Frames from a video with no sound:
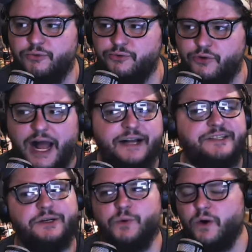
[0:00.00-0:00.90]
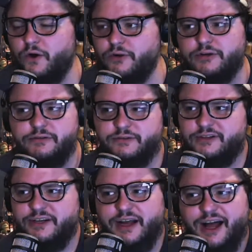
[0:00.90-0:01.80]
rocks the world
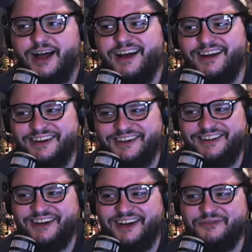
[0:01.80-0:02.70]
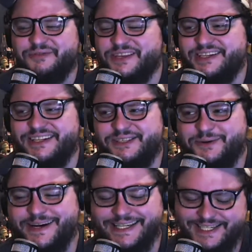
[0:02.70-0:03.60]
of the
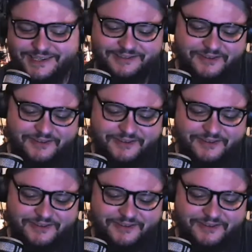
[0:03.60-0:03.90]
22. Is